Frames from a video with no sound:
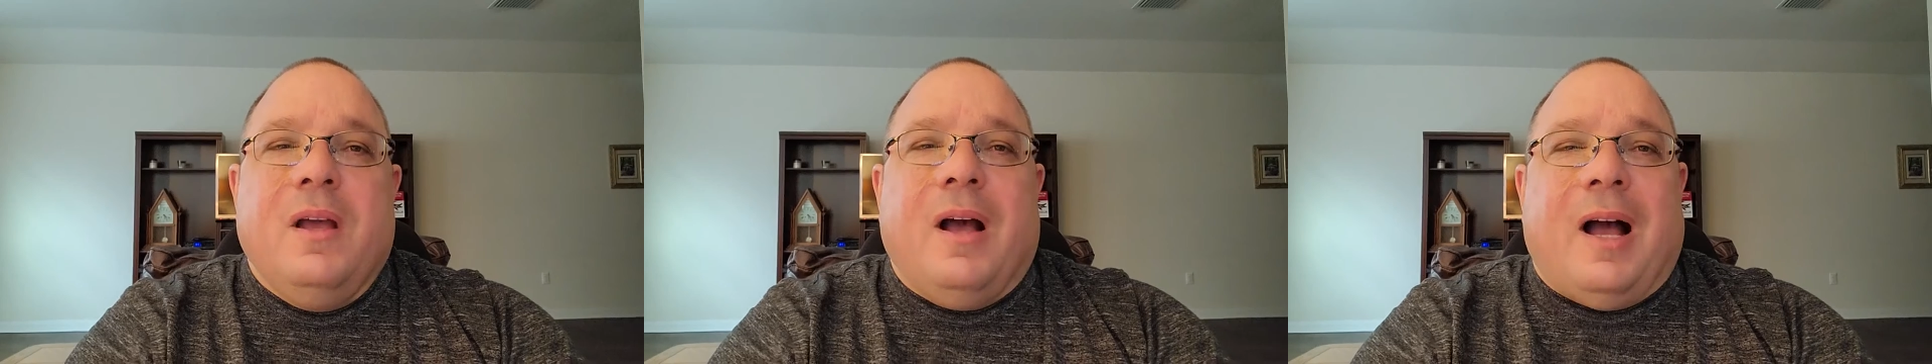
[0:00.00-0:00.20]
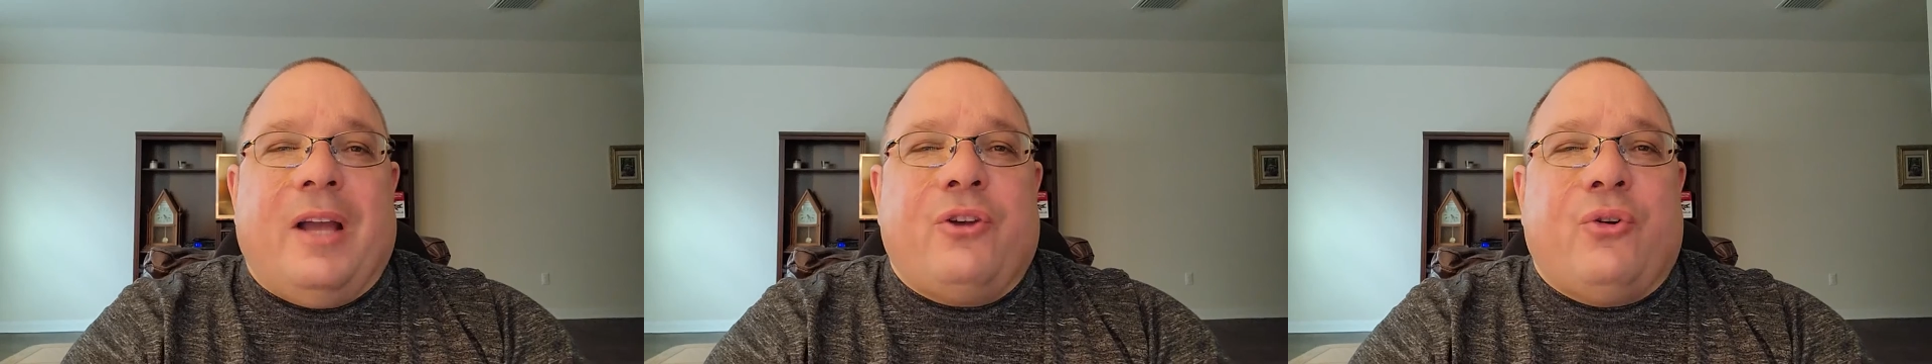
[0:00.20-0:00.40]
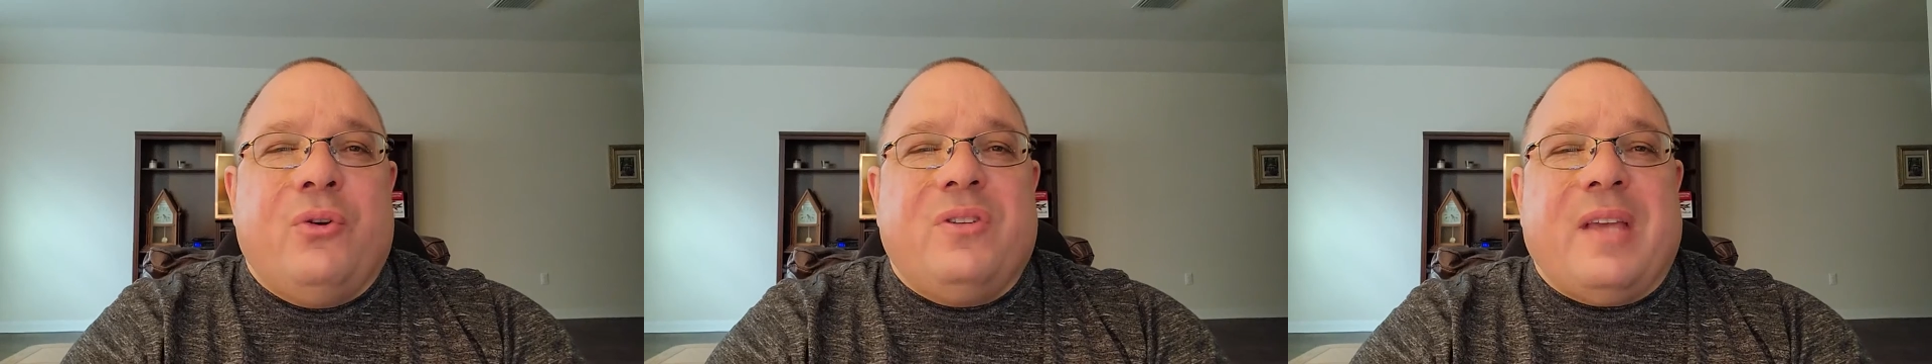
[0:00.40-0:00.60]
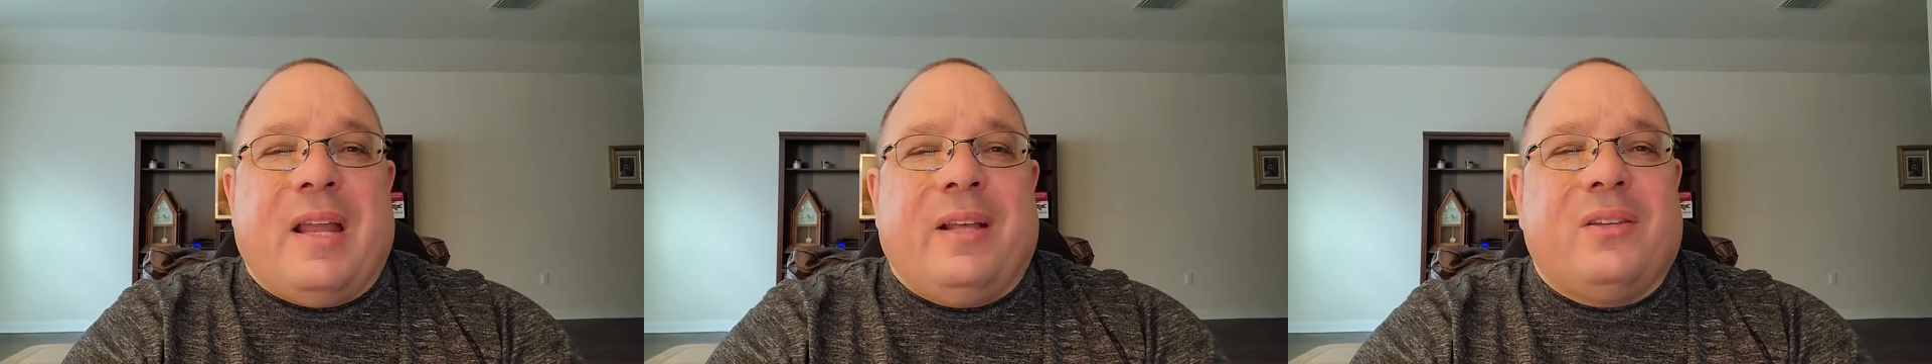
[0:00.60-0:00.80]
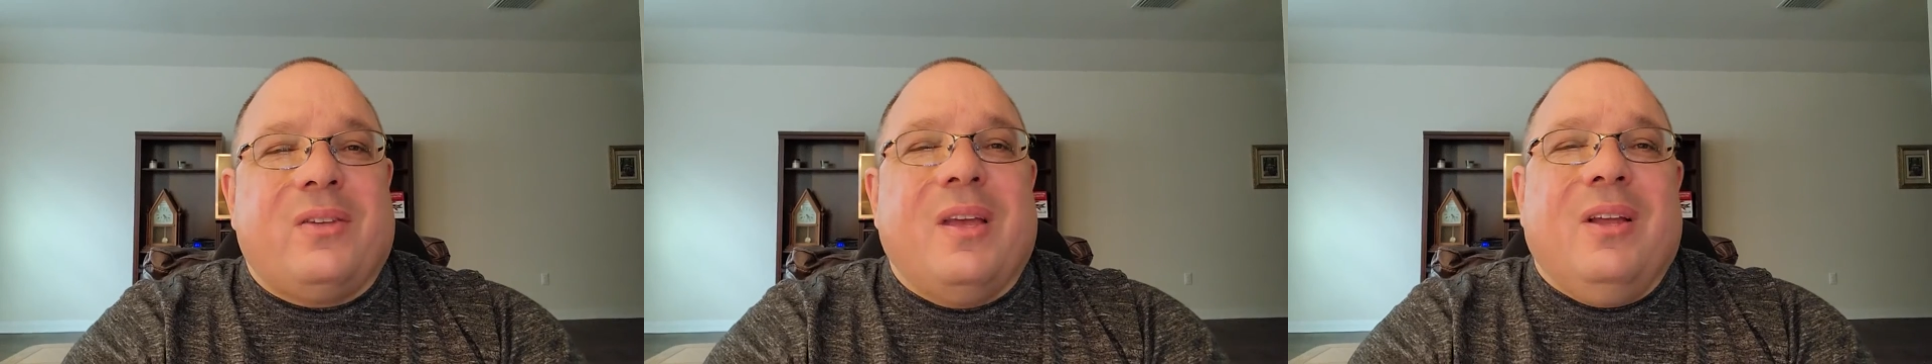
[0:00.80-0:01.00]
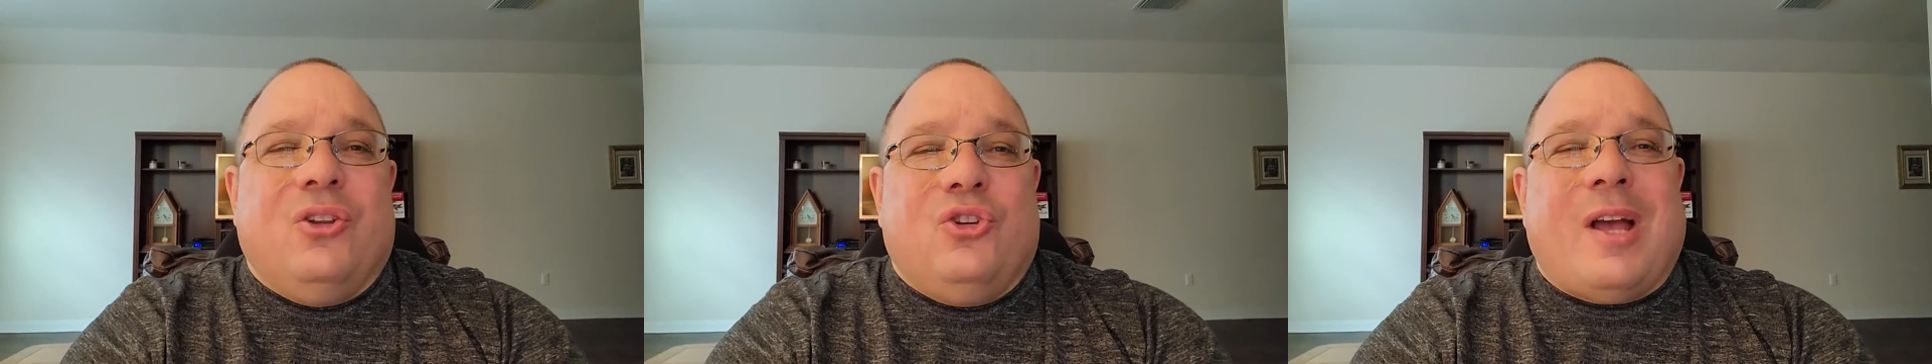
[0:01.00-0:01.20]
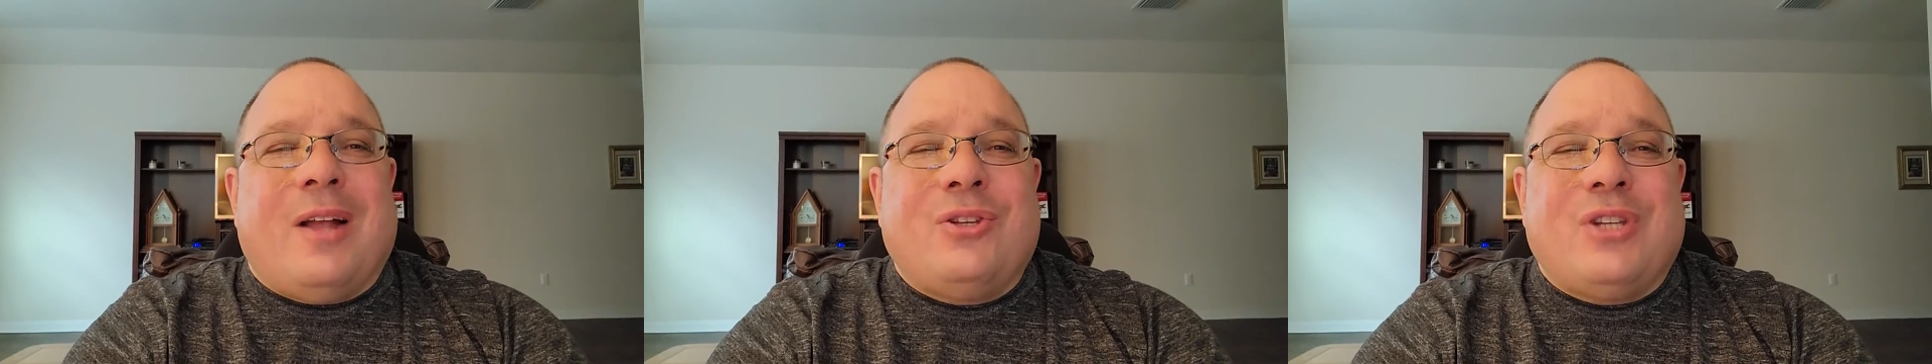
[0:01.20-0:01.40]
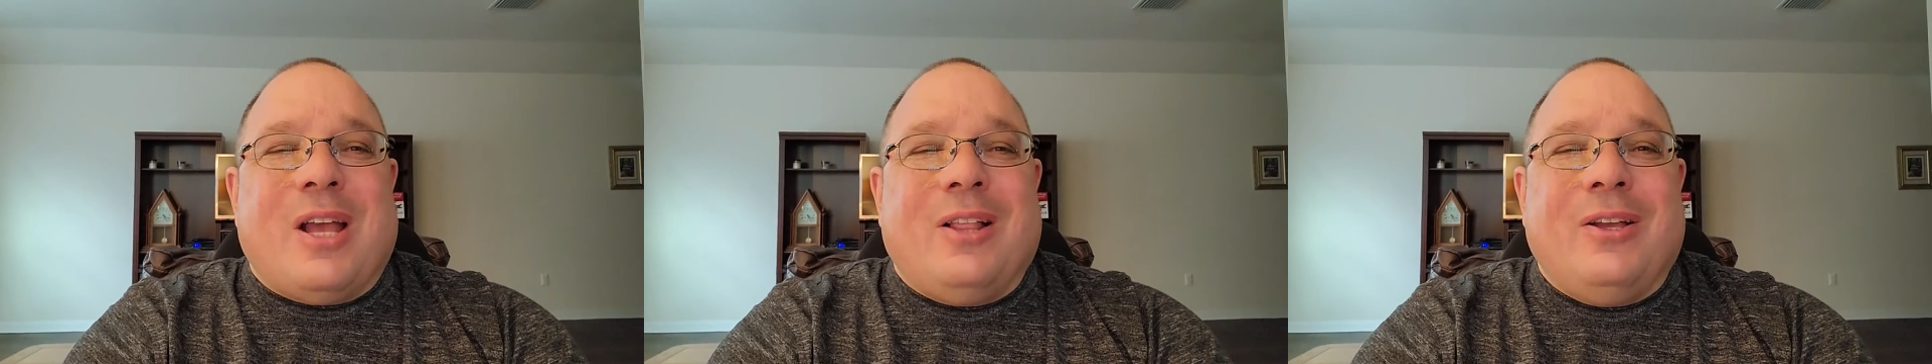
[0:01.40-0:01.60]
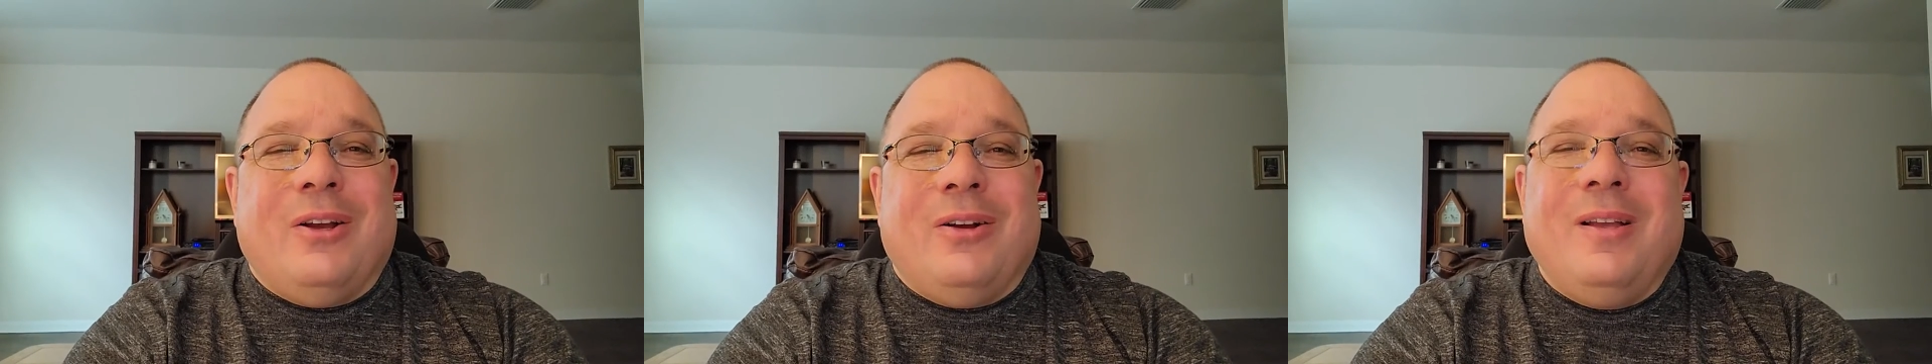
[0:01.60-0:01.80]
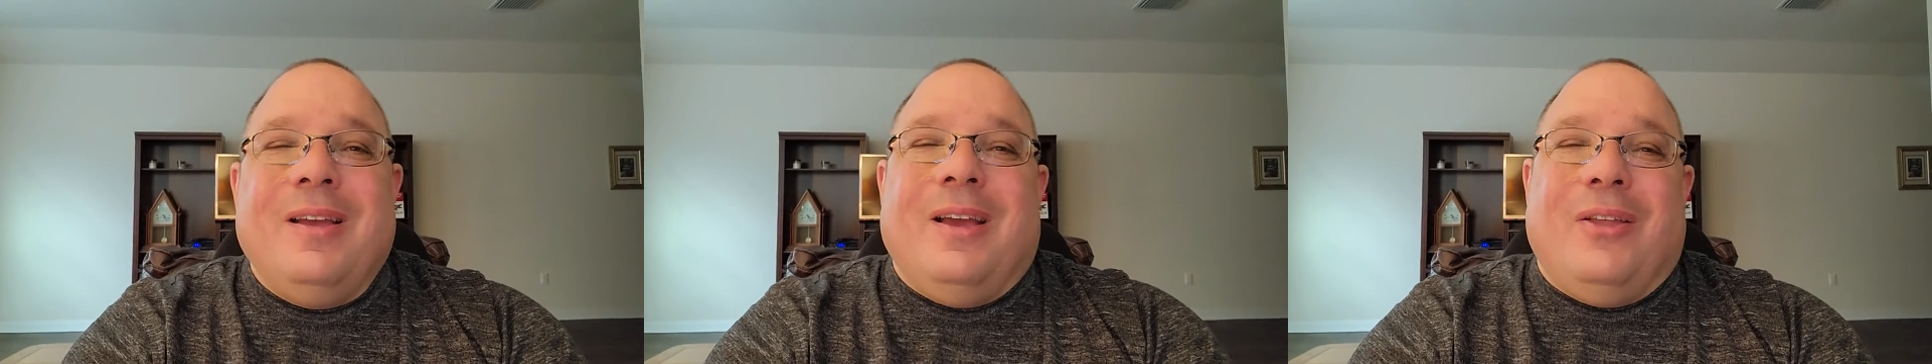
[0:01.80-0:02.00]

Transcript: Hi Cruise Addicts, John Schell here,